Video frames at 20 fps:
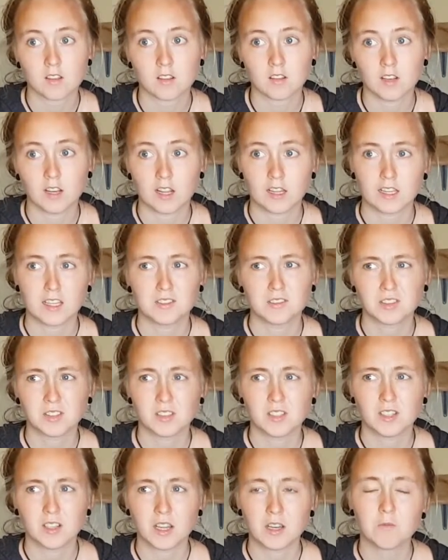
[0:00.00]
Like it's,
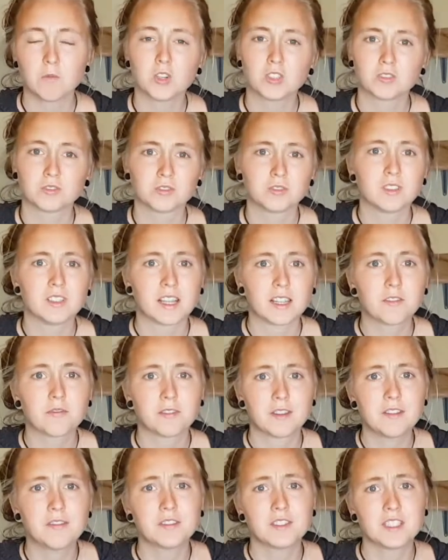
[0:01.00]
it was like
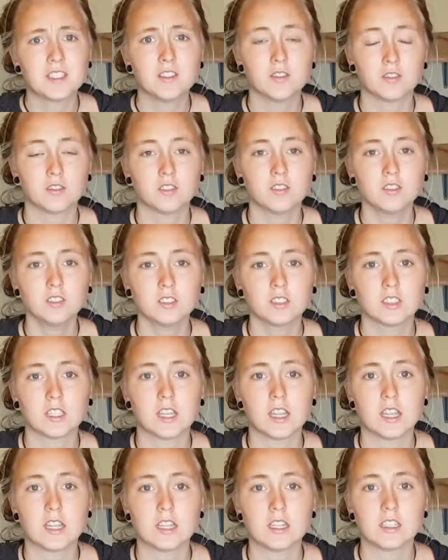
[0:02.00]
fifteen euros,
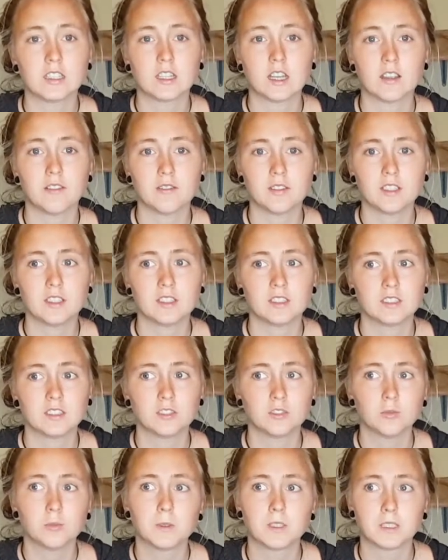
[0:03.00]
and I think this is
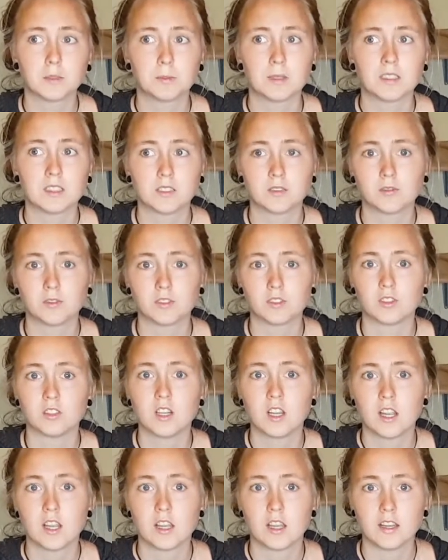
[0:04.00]
super expensive for
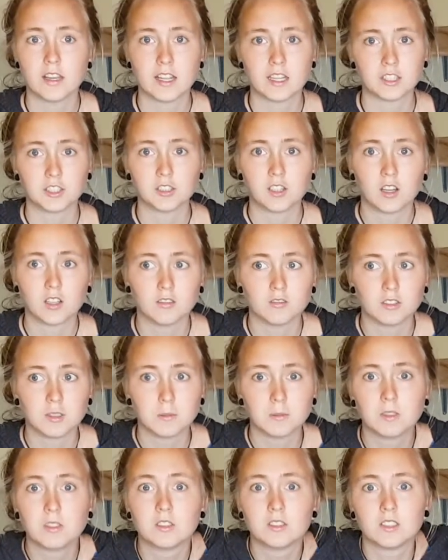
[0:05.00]
an Asian country
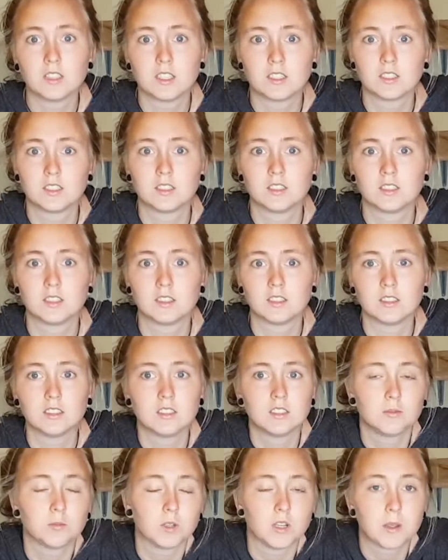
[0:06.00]
because this this
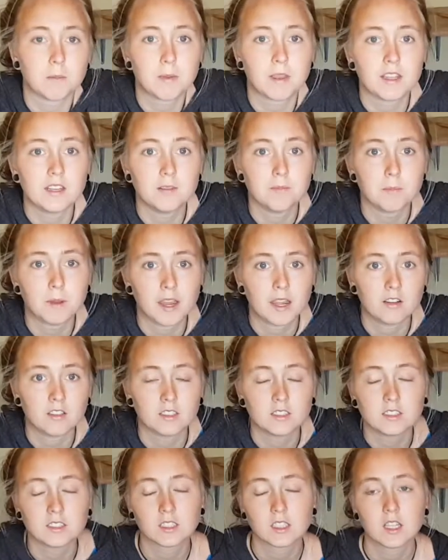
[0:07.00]
is what I paid in
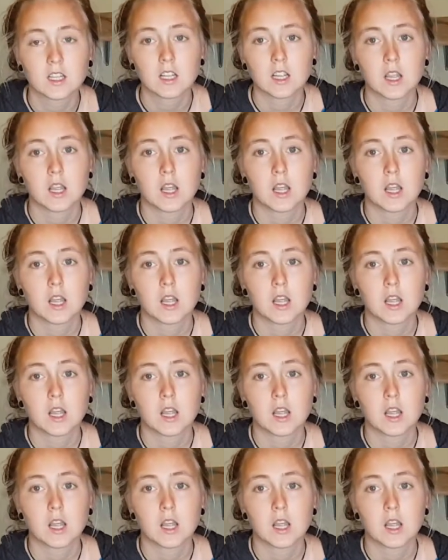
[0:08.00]
Thailand.